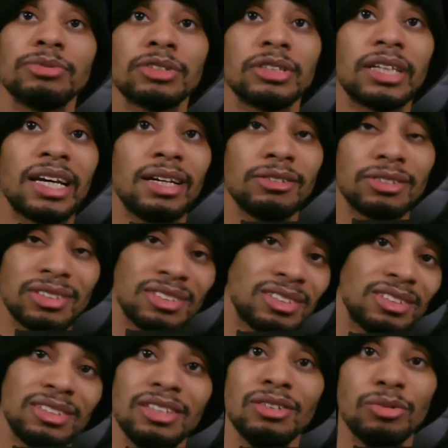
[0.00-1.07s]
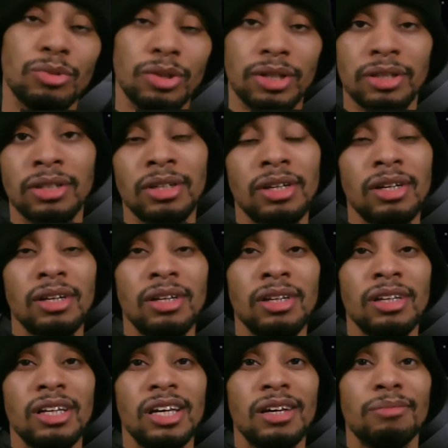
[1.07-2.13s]
ups and downs, it's still one
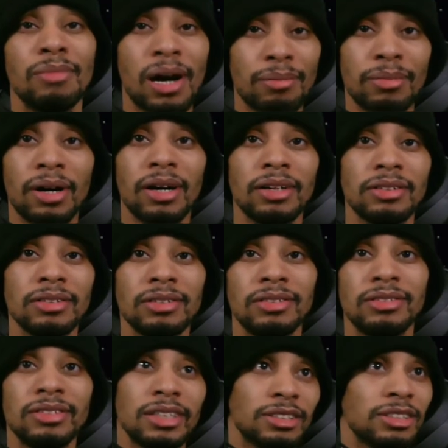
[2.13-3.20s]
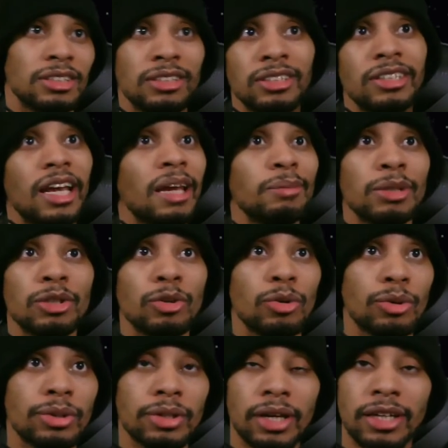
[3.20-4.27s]
in my mind that's in gaming
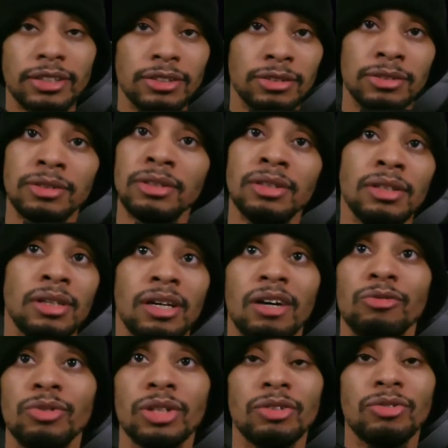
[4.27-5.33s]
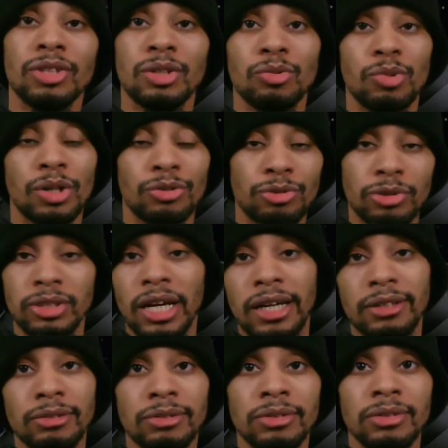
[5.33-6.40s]
lore as a really, really wonderful
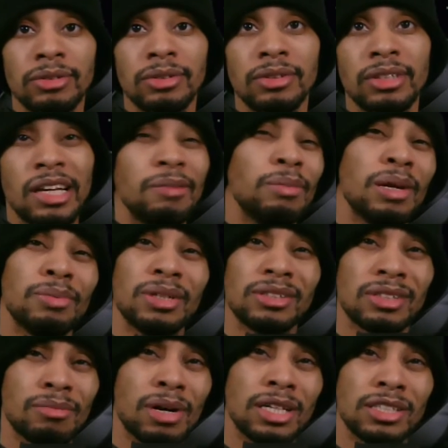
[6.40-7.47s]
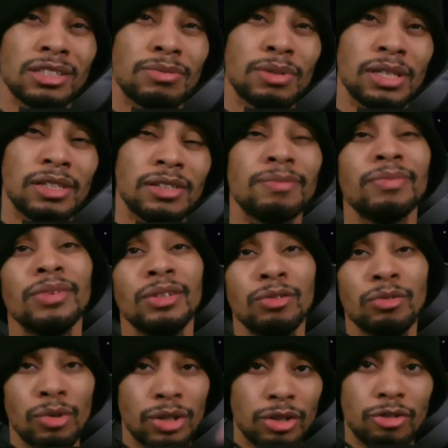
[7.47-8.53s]
title. And maybe in somebody's opinion,
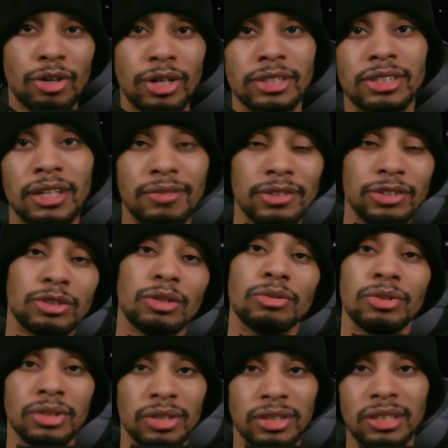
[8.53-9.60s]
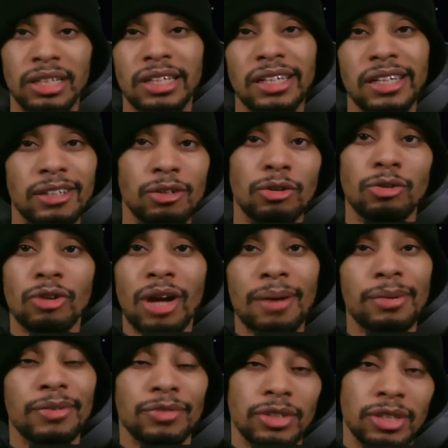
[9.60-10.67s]
one of the greatest ever. So get in there, go
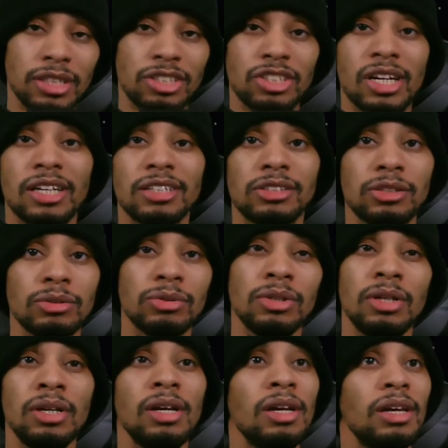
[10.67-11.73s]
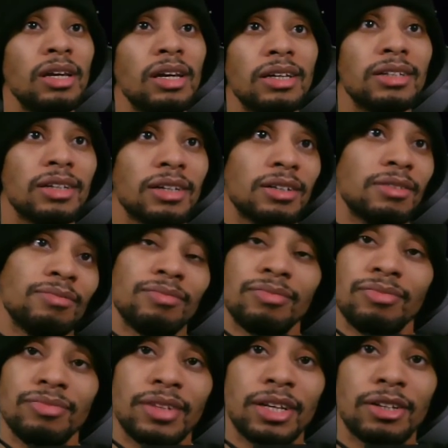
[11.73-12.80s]
grab it if you get a chance to. And there
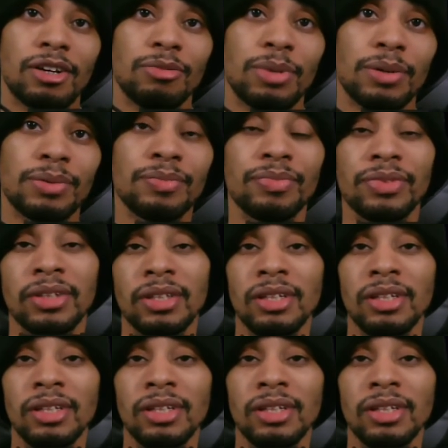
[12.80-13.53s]
you go, baby.